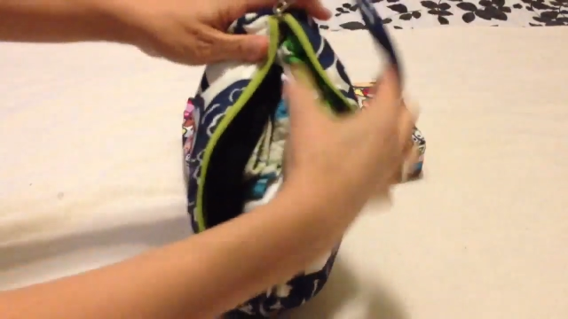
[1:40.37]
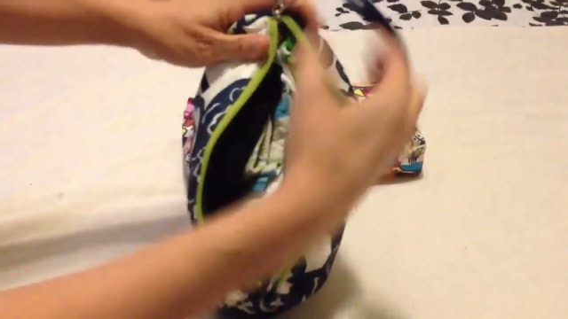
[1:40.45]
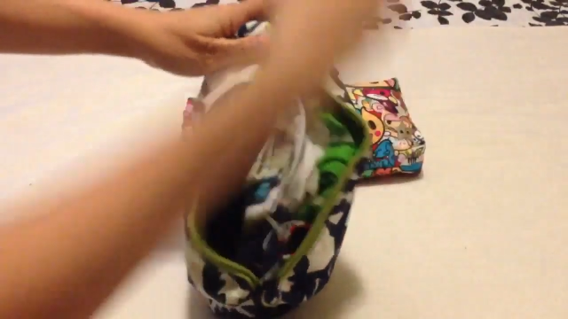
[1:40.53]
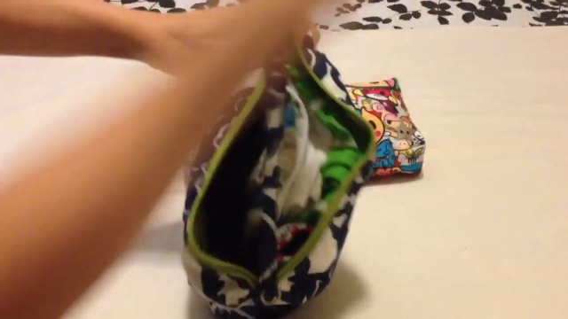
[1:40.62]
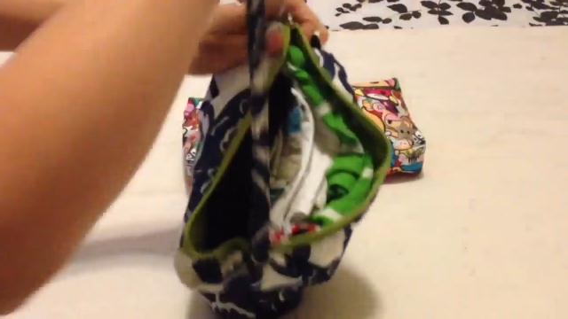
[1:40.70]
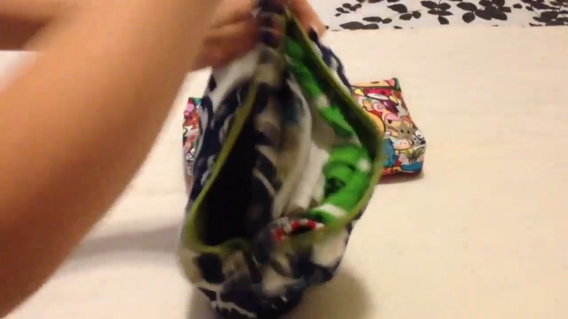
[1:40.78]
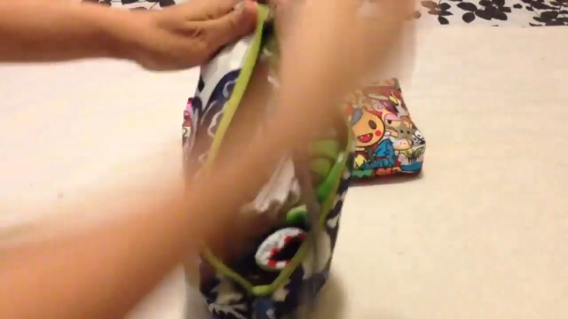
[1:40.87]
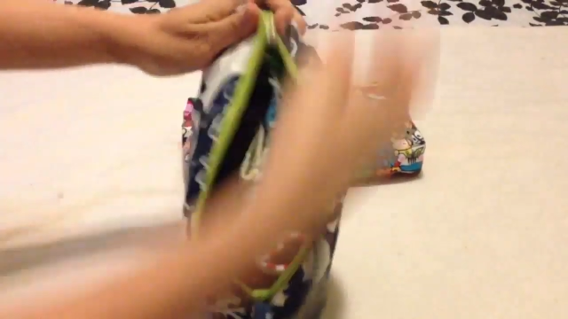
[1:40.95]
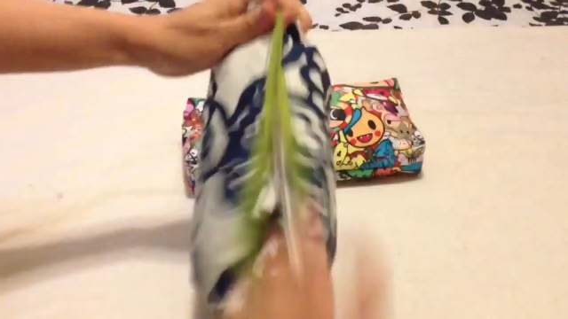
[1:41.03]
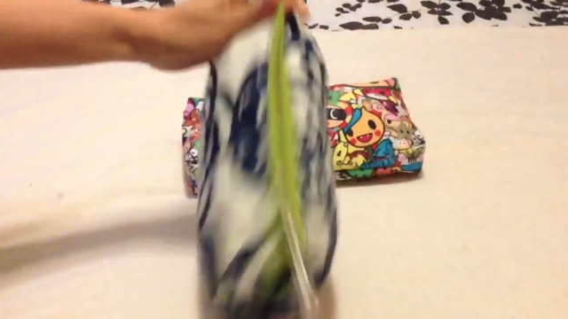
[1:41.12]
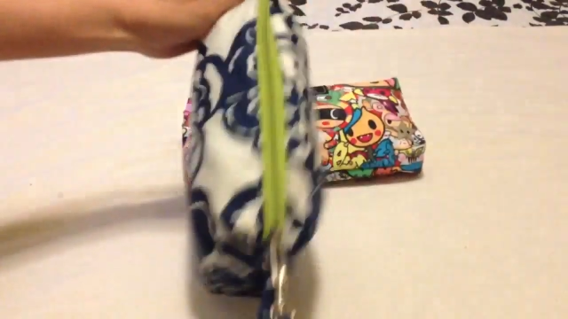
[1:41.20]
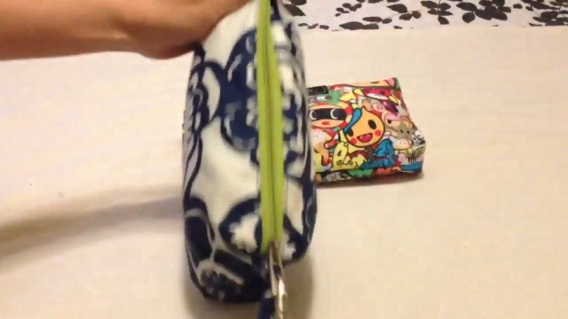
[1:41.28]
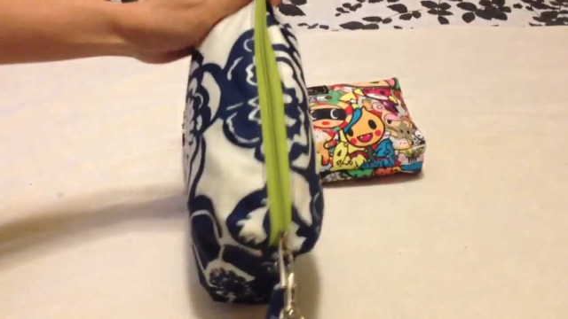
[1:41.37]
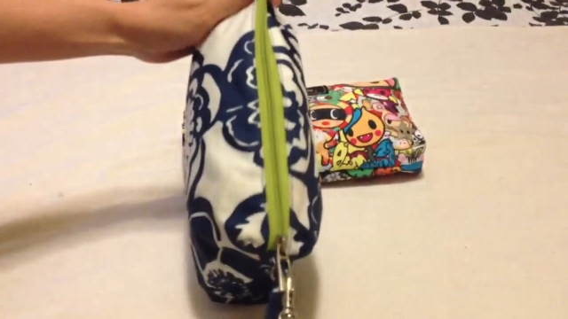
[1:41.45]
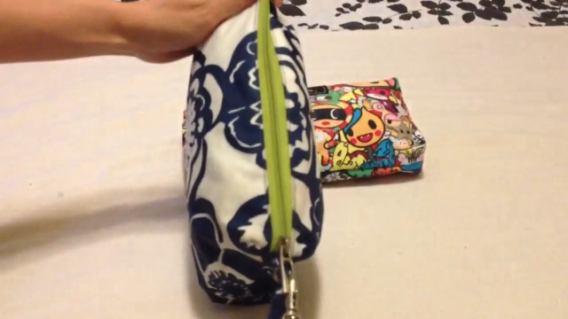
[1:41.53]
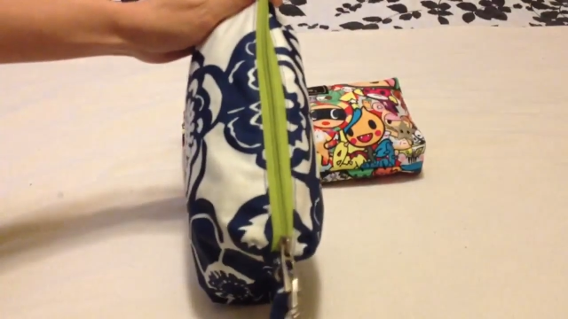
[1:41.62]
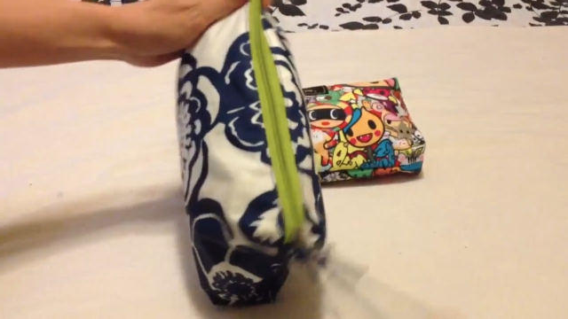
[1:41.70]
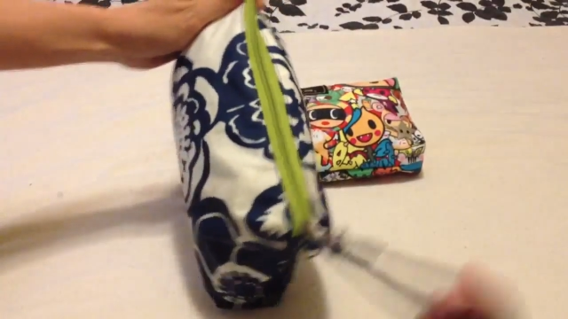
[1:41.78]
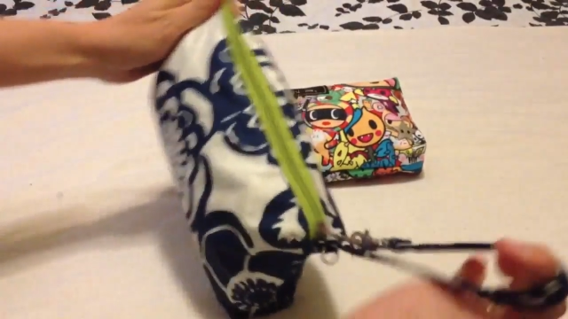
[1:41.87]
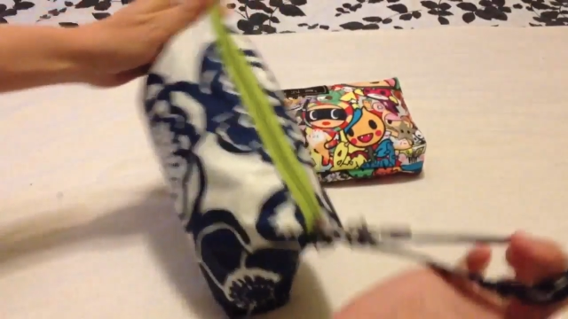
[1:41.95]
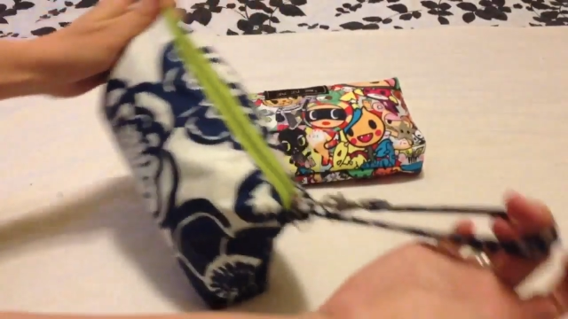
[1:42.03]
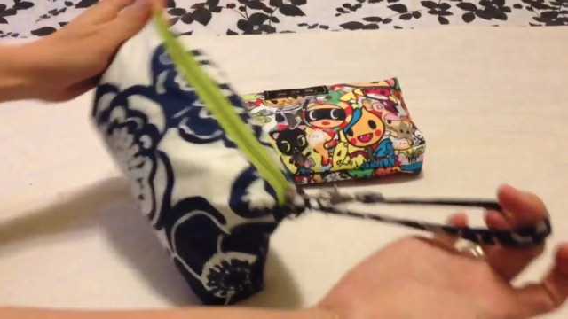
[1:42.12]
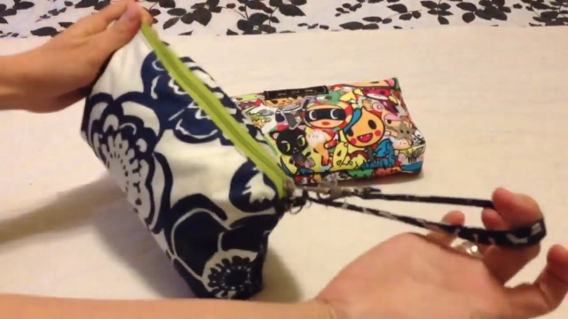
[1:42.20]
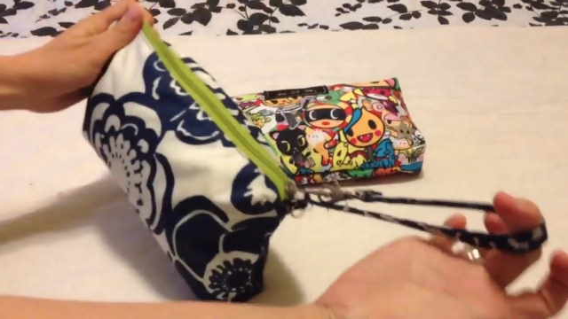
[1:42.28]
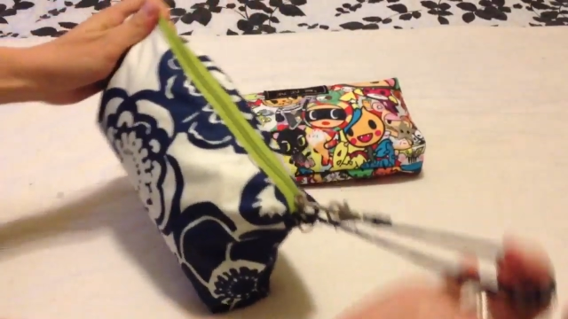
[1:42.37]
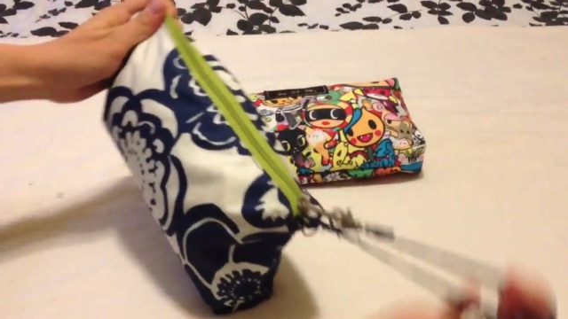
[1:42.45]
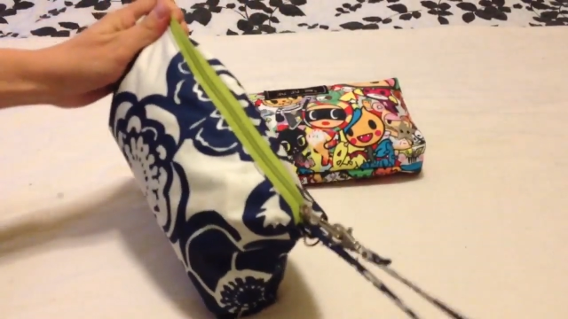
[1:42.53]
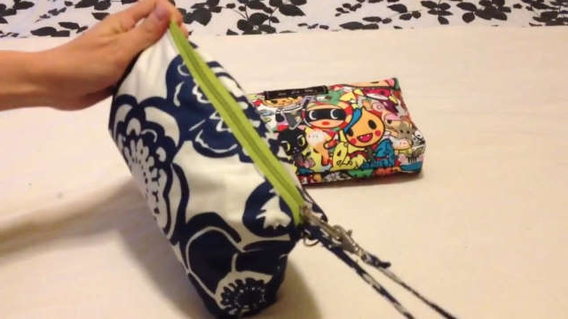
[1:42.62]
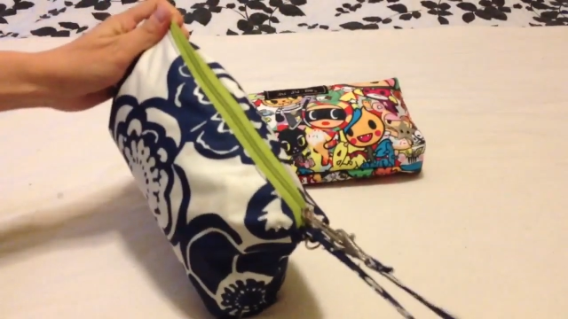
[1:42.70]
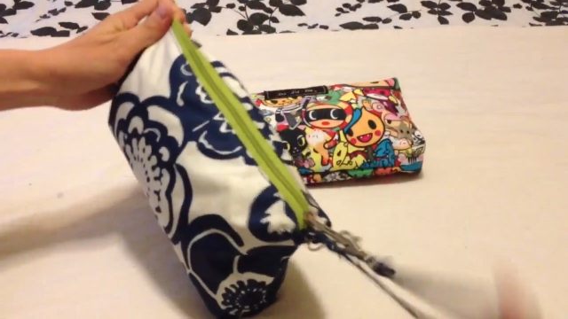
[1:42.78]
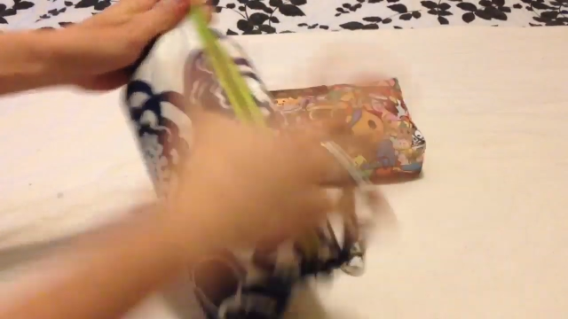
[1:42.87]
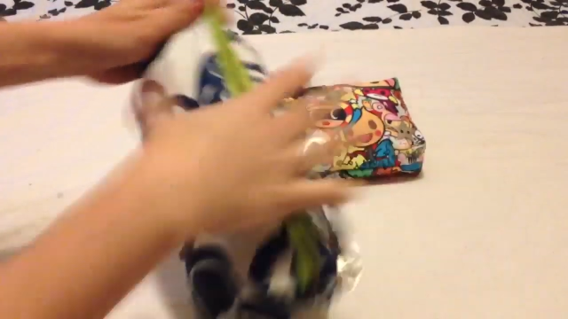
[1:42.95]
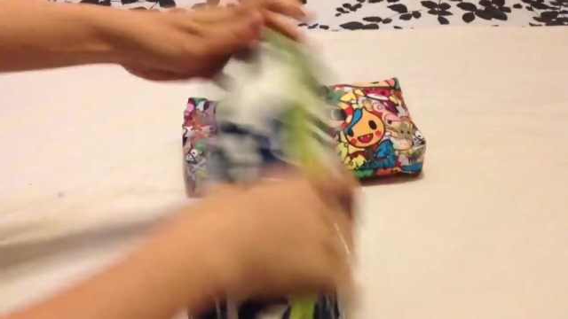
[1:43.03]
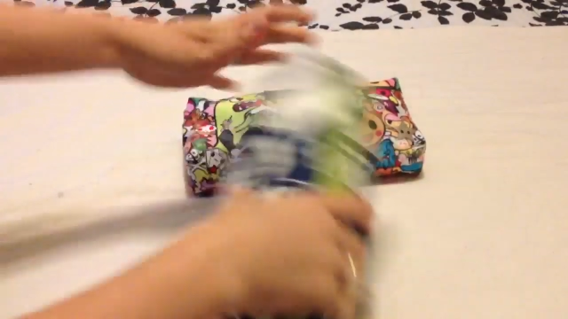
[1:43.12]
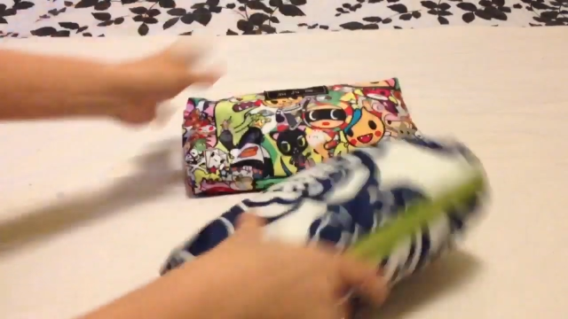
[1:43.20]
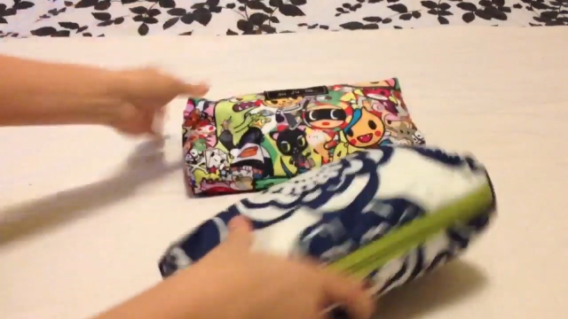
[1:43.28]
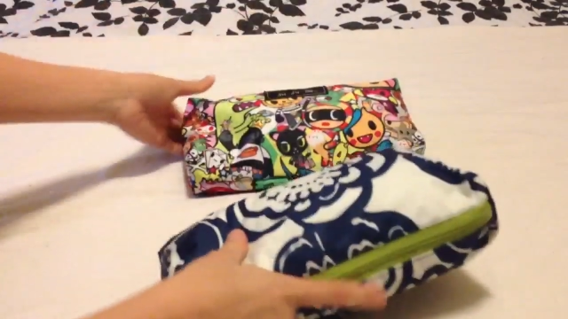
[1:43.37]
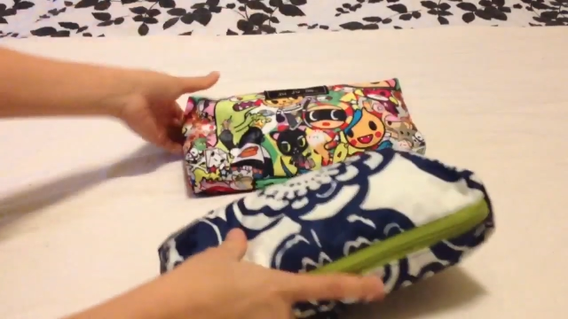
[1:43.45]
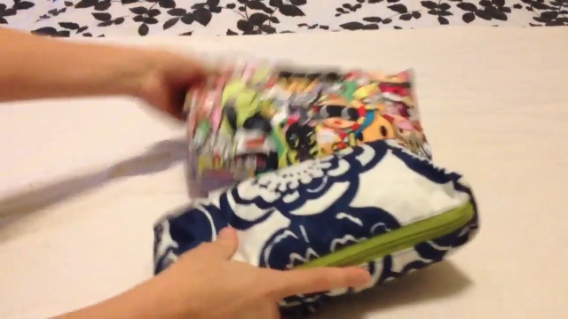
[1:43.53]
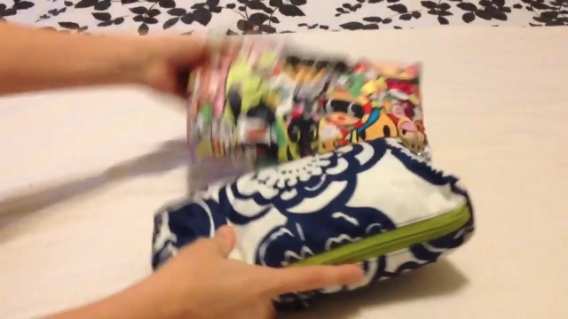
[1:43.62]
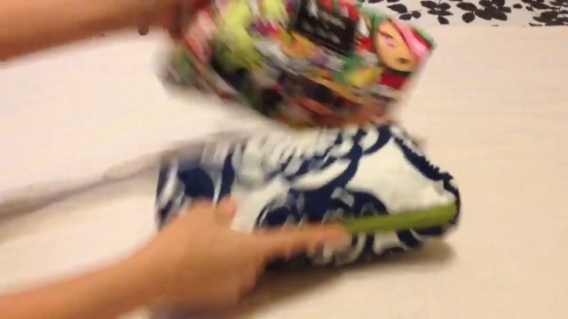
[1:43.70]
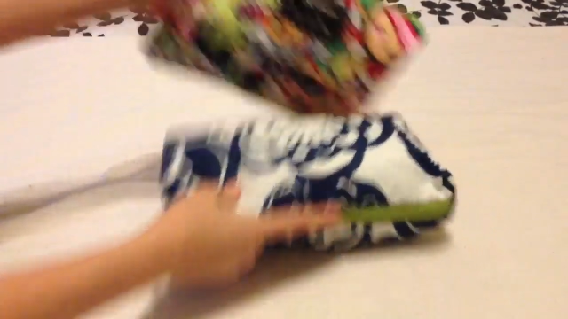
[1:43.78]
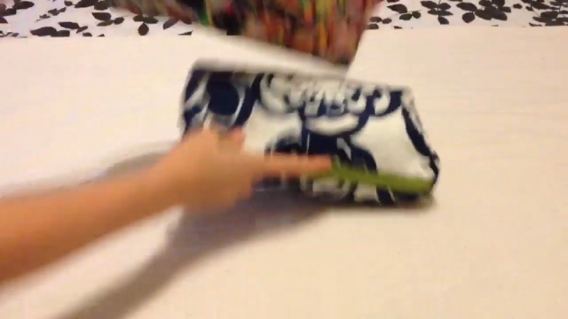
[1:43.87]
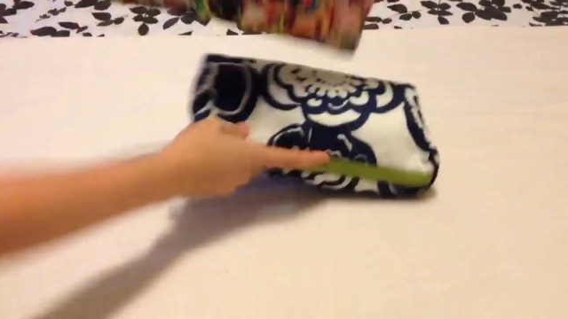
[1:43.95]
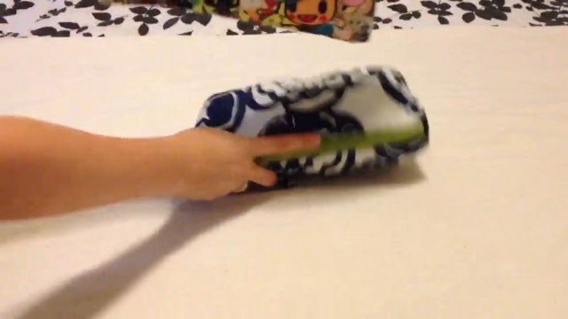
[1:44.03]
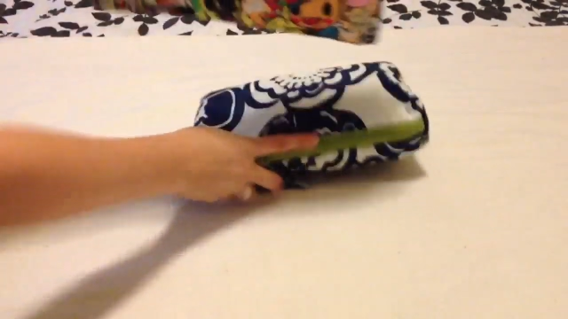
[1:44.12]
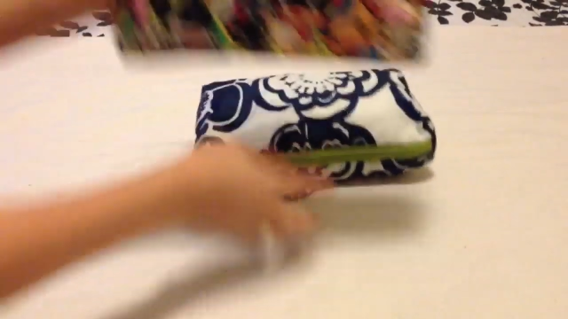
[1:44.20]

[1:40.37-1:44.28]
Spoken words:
(no speaker visible)